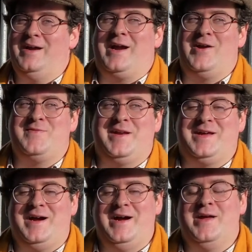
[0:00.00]
charismatic
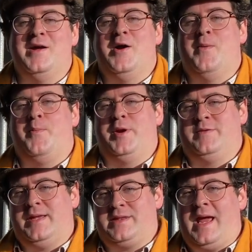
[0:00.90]
guy, but he's
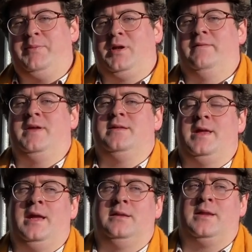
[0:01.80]
a bit sceptical of these
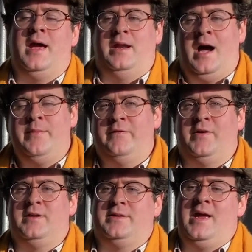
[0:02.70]
things, and I'd be the
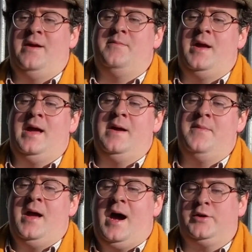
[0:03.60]
very same.
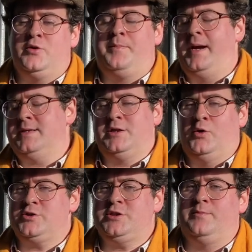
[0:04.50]
I don't buy into
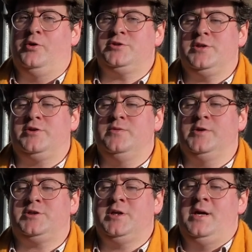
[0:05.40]
lotion and potions too
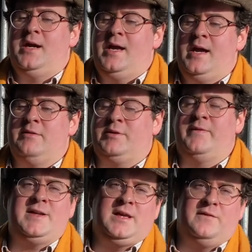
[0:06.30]
much. Some
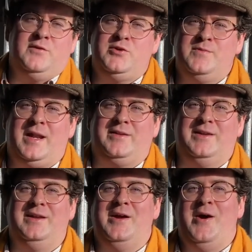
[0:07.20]
of it I think is voodoo
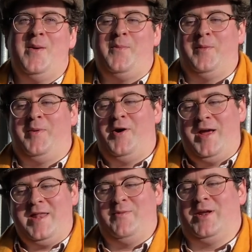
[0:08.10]
medicine, but Paddy
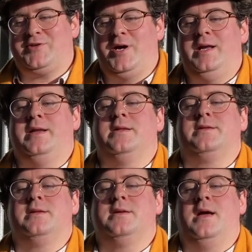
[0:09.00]
asked me to try
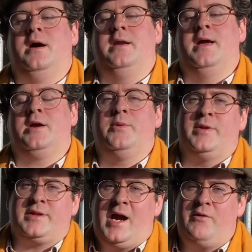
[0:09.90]
this on a couple
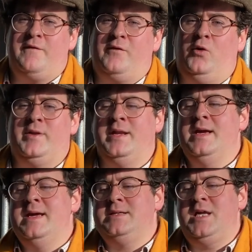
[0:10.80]
of scoury foals, and
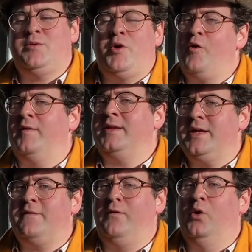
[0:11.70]
these weren't overly
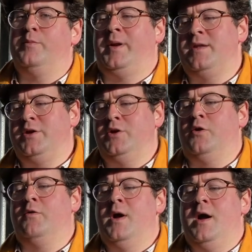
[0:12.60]
sick foals, but as you know,